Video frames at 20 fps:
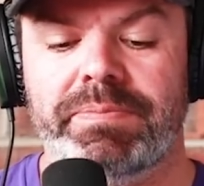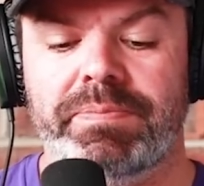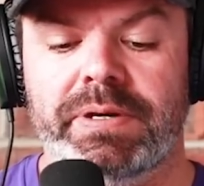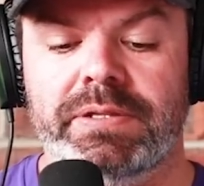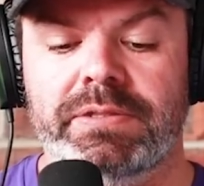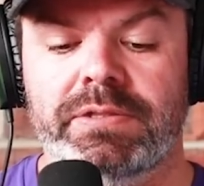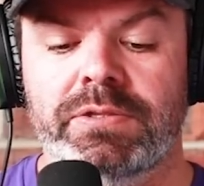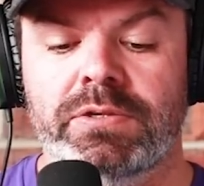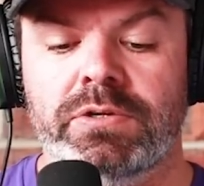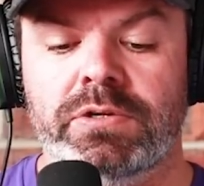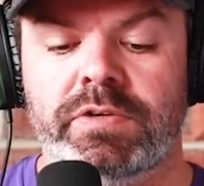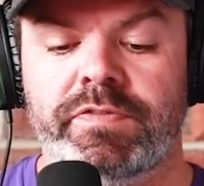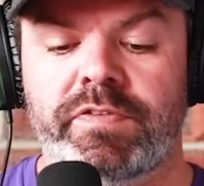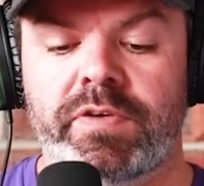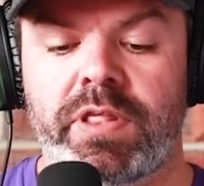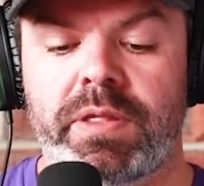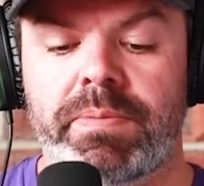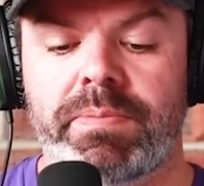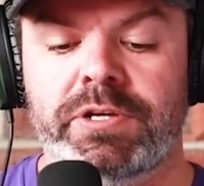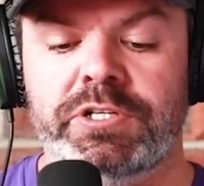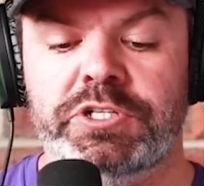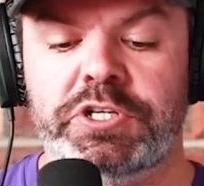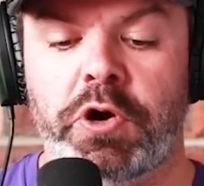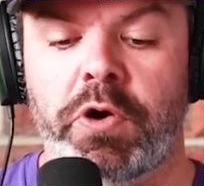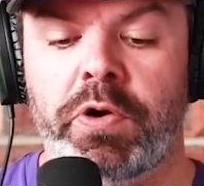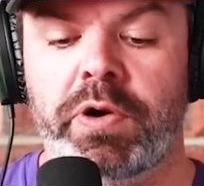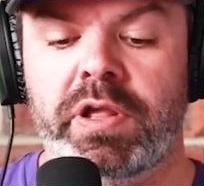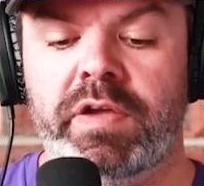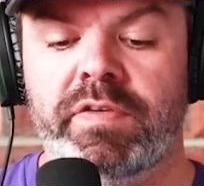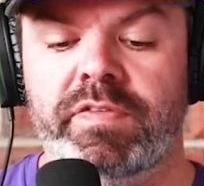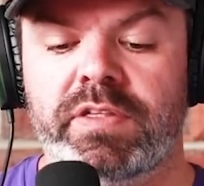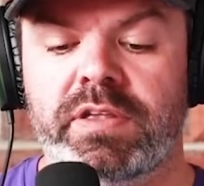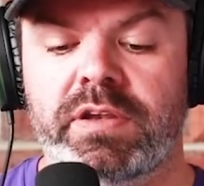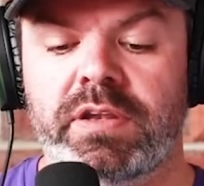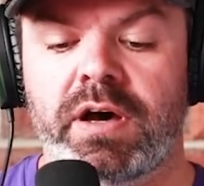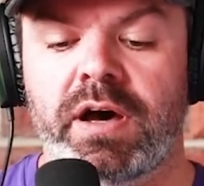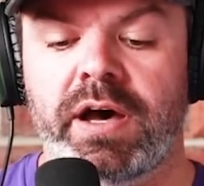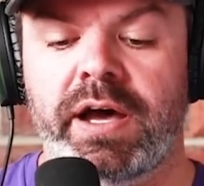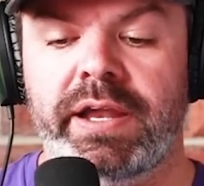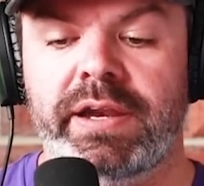But look, for the majority of the
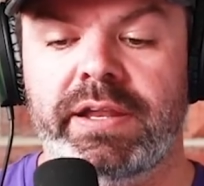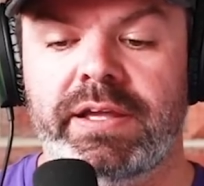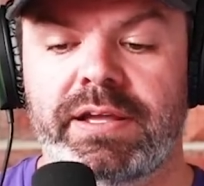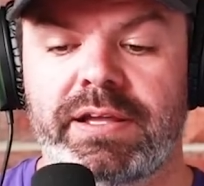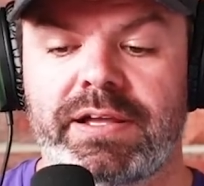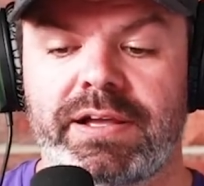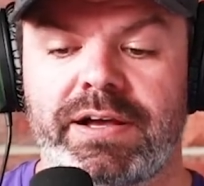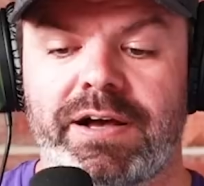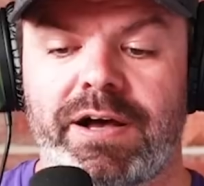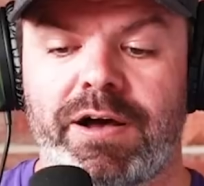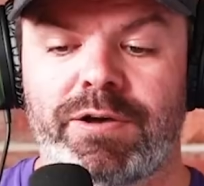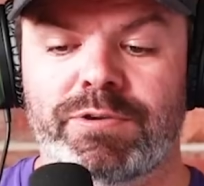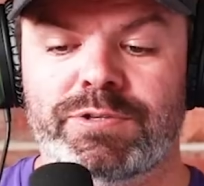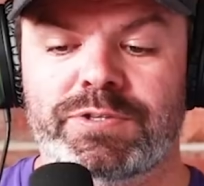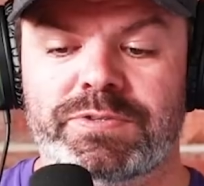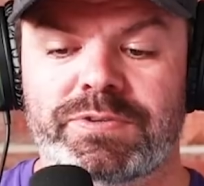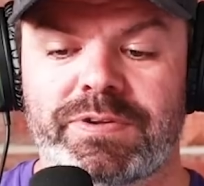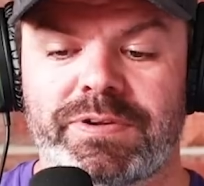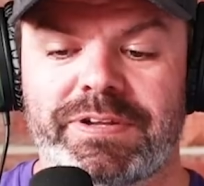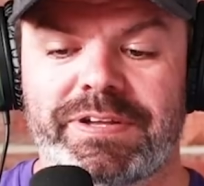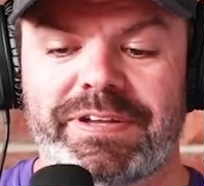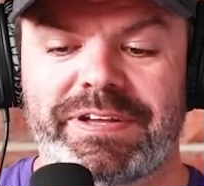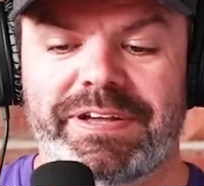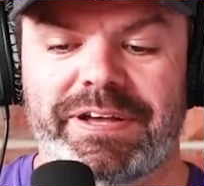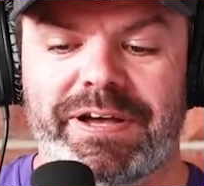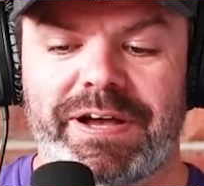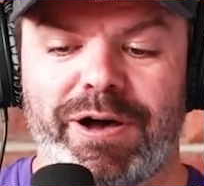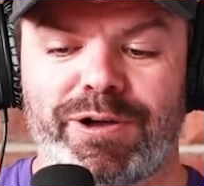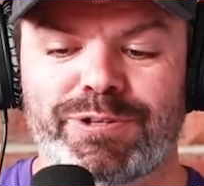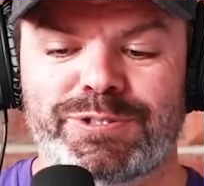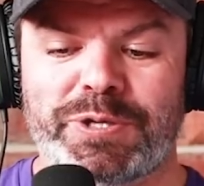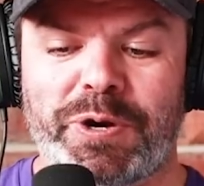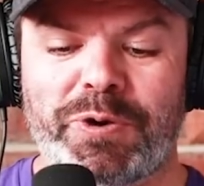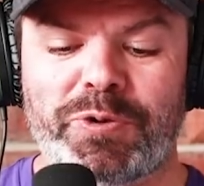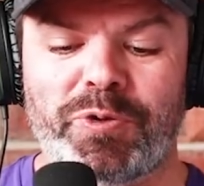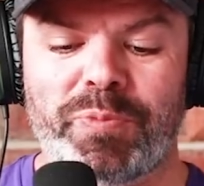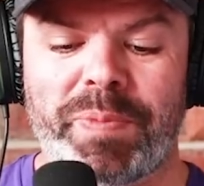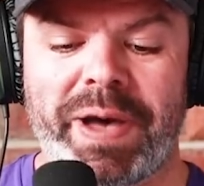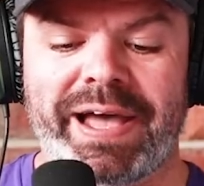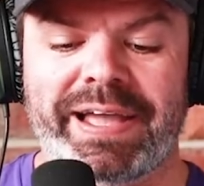night, I'll, I'll
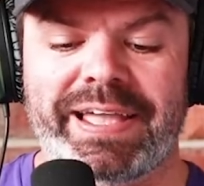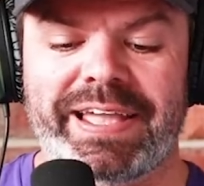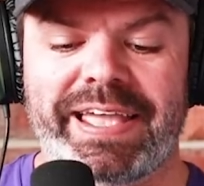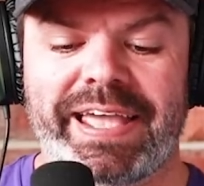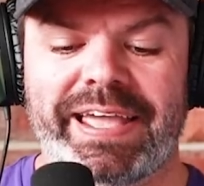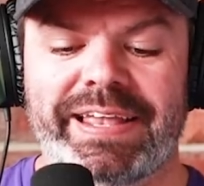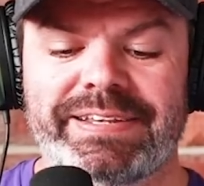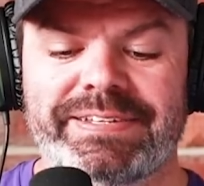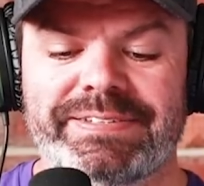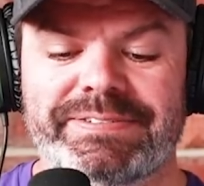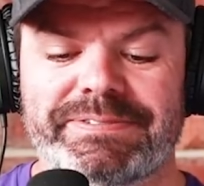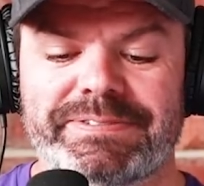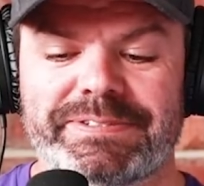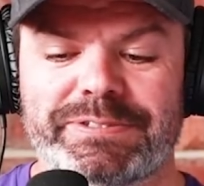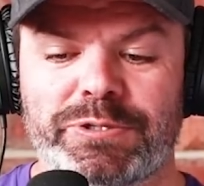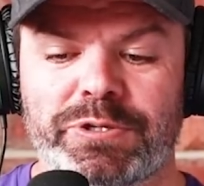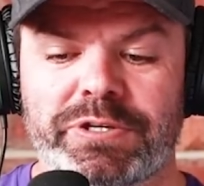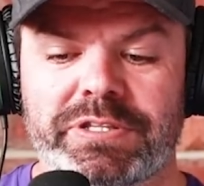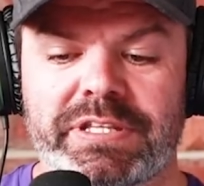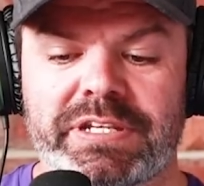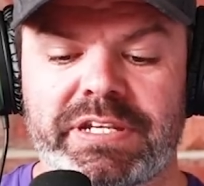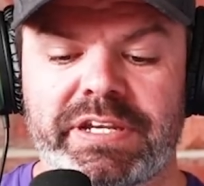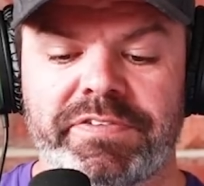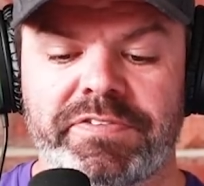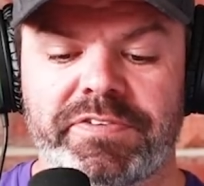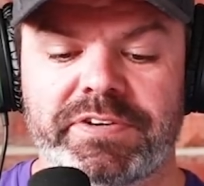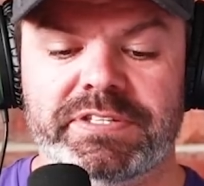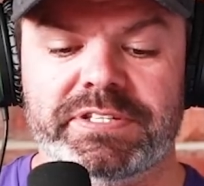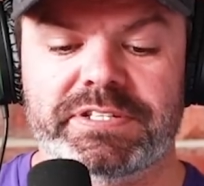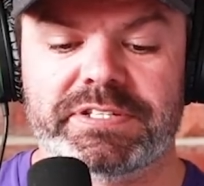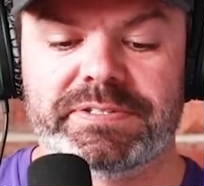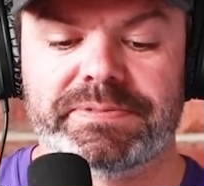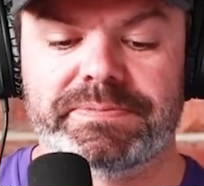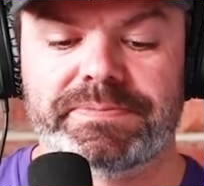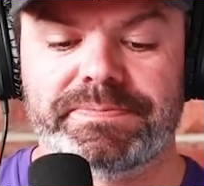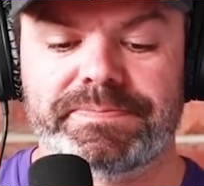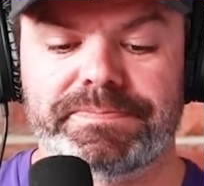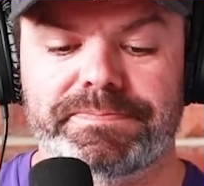toggle back again. Look at the difference.